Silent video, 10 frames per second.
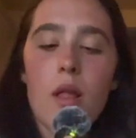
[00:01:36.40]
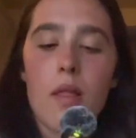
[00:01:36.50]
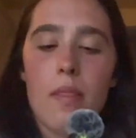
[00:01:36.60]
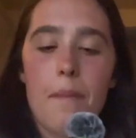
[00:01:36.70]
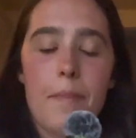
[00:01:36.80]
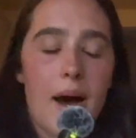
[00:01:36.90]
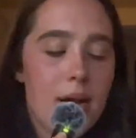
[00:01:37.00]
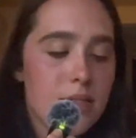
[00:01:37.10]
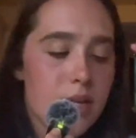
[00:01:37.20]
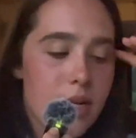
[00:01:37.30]
the
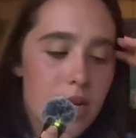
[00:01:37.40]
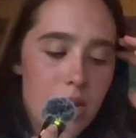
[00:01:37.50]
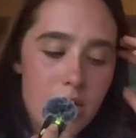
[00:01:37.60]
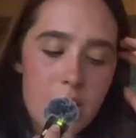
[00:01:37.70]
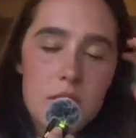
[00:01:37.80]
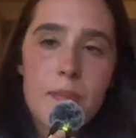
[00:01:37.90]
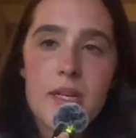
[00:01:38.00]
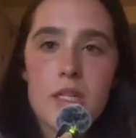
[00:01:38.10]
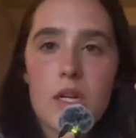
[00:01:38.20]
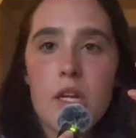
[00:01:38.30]
pattern is
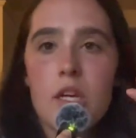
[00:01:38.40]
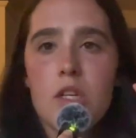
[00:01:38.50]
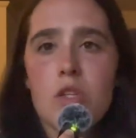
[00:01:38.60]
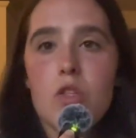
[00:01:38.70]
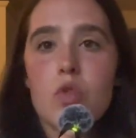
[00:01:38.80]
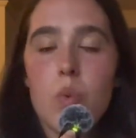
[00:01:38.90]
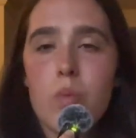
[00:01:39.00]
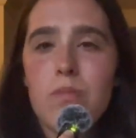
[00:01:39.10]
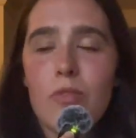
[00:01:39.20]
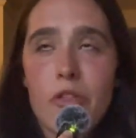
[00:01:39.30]
basically
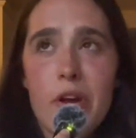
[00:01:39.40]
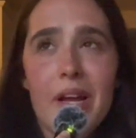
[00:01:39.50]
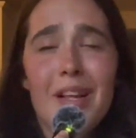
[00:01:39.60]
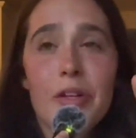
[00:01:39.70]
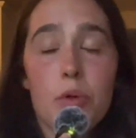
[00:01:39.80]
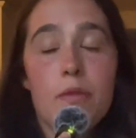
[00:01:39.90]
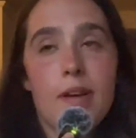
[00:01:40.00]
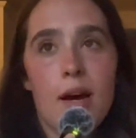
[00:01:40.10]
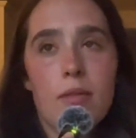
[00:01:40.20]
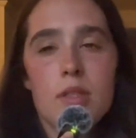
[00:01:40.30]
30 little
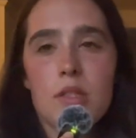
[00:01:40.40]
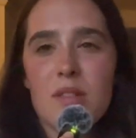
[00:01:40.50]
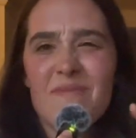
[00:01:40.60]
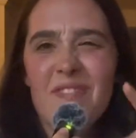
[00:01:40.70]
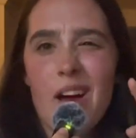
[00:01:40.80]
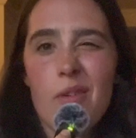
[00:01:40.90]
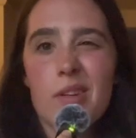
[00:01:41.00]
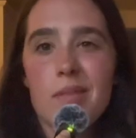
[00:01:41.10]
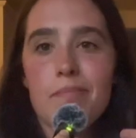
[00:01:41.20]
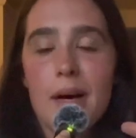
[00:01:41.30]
flowers. The
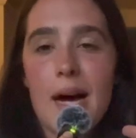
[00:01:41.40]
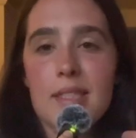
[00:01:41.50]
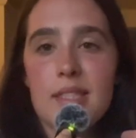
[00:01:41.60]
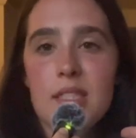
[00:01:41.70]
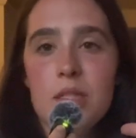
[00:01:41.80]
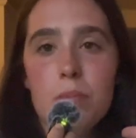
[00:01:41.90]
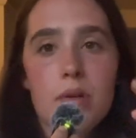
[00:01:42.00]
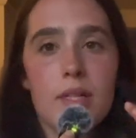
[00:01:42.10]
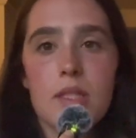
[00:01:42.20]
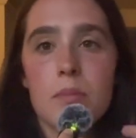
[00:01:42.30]
flower pattern is
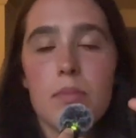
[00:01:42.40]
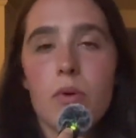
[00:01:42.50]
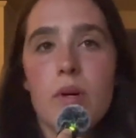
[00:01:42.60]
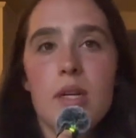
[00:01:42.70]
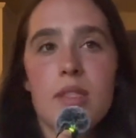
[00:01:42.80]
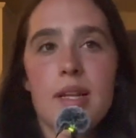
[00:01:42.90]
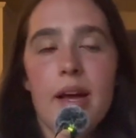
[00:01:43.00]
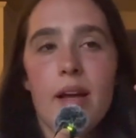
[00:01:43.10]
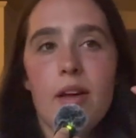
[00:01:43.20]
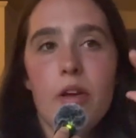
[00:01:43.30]
pretty simple. It's
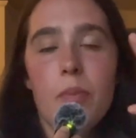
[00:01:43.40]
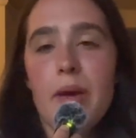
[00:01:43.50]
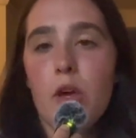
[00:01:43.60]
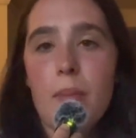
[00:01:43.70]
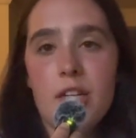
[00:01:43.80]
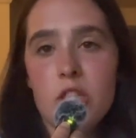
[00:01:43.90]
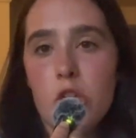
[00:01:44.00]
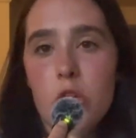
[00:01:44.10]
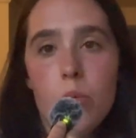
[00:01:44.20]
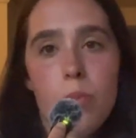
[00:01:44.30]
like you make your magic
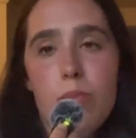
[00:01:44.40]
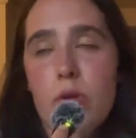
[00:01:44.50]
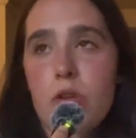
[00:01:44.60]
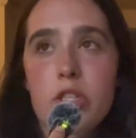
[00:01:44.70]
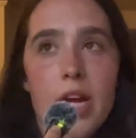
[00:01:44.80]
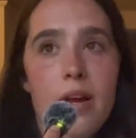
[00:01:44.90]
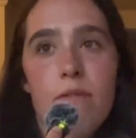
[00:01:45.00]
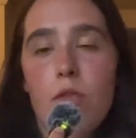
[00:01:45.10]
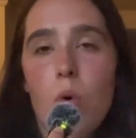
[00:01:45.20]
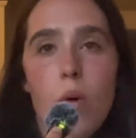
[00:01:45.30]
loop with your chain
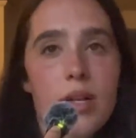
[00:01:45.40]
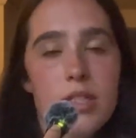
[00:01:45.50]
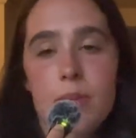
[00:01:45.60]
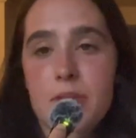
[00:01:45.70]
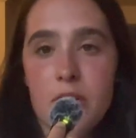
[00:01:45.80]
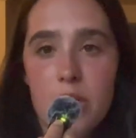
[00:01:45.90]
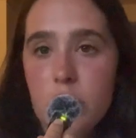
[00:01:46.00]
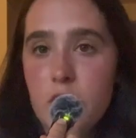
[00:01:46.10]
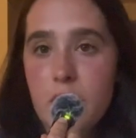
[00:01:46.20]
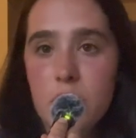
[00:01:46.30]
4 and slip
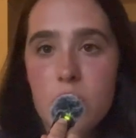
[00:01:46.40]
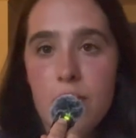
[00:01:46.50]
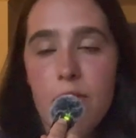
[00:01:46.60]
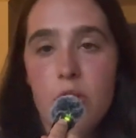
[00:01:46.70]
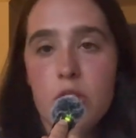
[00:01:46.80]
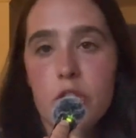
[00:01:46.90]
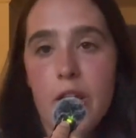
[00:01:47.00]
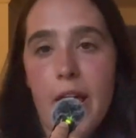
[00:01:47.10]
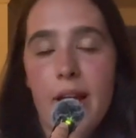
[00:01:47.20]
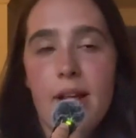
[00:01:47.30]
stitch into that first
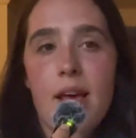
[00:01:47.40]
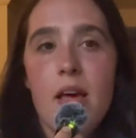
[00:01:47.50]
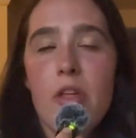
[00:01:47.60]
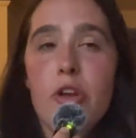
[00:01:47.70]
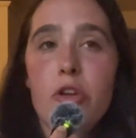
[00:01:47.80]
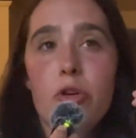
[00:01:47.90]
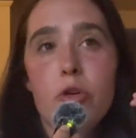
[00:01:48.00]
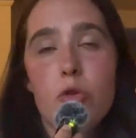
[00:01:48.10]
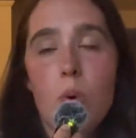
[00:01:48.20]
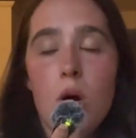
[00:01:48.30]
chain. Then you do
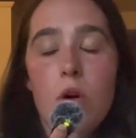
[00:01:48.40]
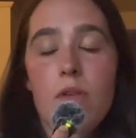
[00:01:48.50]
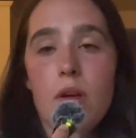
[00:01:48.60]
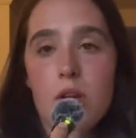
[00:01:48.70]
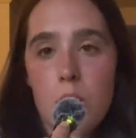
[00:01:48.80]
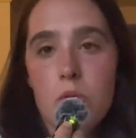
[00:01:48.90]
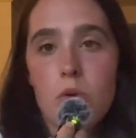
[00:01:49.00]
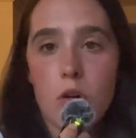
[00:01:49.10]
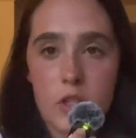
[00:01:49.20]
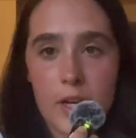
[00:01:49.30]
12 double
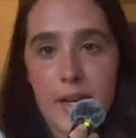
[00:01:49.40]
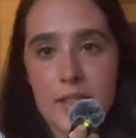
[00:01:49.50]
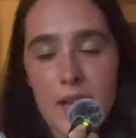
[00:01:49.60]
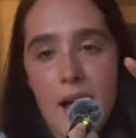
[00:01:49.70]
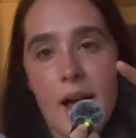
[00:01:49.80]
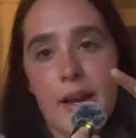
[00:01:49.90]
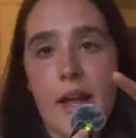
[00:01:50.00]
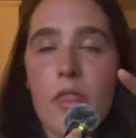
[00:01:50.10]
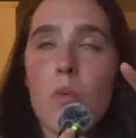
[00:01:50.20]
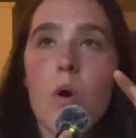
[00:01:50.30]
crochets and
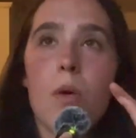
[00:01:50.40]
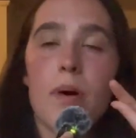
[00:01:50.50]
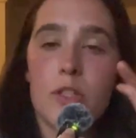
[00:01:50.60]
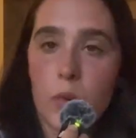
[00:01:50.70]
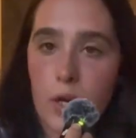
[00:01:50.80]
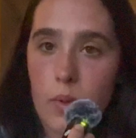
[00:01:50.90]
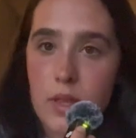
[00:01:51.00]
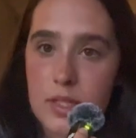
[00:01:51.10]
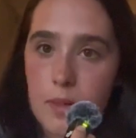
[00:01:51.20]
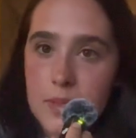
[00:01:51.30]
end the row by joining with
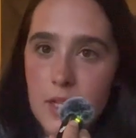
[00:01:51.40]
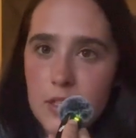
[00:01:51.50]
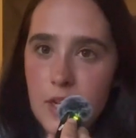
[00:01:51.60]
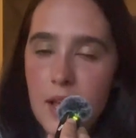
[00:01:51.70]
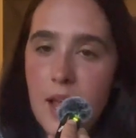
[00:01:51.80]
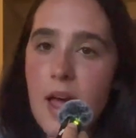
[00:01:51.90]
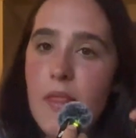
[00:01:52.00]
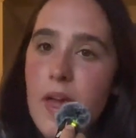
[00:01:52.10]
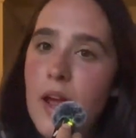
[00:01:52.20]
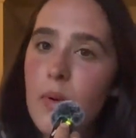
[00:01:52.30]
the slip stitch.
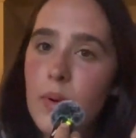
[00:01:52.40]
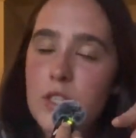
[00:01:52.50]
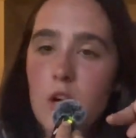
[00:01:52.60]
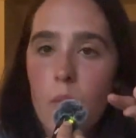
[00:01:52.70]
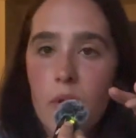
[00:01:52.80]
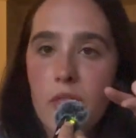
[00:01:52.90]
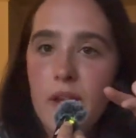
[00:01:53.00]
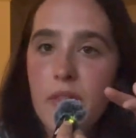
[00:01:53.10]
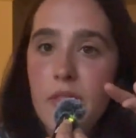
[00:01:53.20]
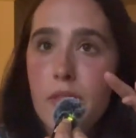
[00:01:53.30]
Then we start with
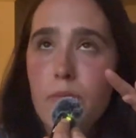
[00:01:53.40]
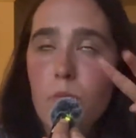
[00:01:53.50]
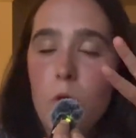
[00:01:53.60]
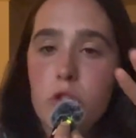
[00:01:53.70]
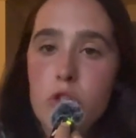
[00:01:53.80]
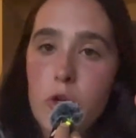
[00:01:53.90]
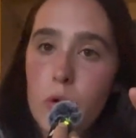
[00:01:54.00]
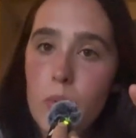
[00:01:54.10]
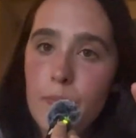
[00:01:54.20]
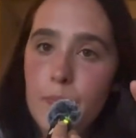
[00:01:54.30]
row
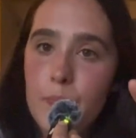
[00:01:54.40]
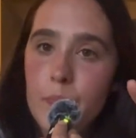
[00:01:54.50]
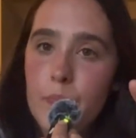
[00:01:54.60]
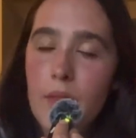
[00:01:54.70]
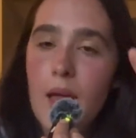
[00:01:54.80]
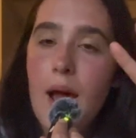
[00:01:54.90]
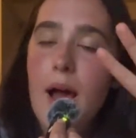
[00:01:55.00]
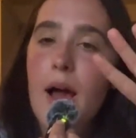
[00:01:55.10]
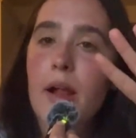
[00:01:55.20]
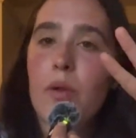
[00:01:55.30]
2,
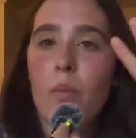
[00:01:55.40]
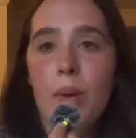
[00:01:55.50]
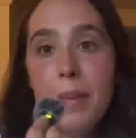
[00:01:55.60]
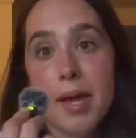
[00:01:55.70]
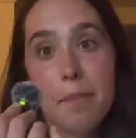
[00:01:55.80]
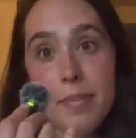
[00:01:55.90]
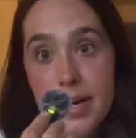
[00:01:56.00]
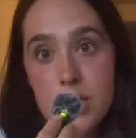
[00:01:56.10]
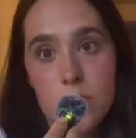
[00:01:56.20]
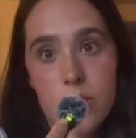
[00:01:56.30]
and we're making
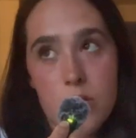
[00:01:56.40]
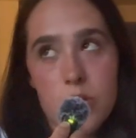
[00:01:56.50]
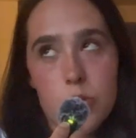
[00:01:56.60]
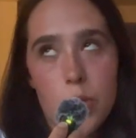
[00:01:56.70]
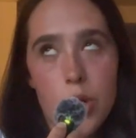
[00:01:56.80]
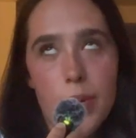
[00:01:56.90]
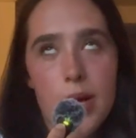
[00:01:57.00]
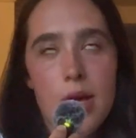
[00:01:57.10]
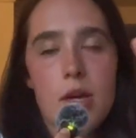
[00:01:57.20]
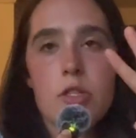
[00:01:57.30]
petals on this row.
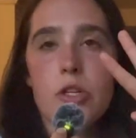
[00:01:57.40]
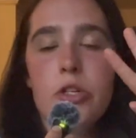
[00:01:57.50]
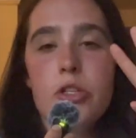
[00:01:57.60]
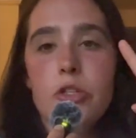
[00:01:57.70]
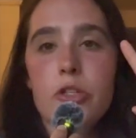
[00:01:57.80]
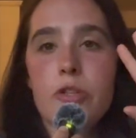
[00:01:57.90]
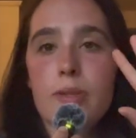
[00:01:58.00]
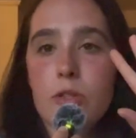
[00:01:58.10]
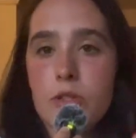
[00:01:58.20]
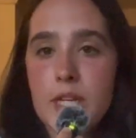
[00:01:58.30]
So you do
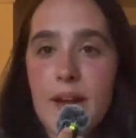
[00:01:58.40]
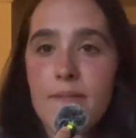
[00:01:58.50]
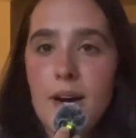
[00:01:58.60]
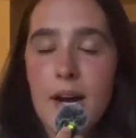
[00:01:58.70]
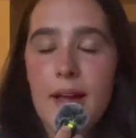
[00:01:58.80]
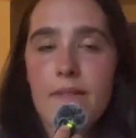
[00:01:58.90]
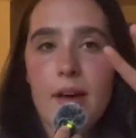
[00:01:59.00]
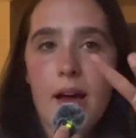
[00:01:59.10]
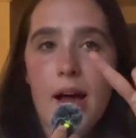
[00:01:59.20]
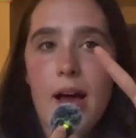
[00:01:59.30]
your chain 5
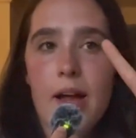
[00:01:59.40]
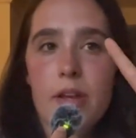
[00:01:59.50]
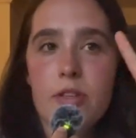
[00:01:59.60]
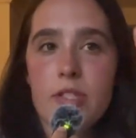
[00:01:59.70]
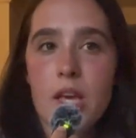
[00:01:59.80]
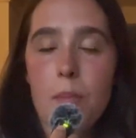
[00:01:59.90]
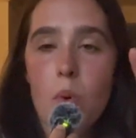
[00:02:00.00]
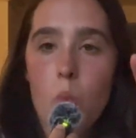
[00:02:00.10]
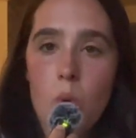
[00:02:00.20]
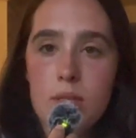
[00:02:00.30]
and you skip
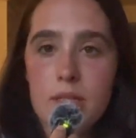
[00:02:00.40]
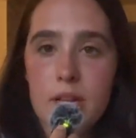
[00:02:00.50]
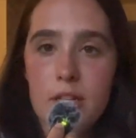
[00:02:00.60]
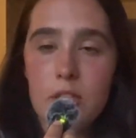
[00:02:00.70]
1 stitch,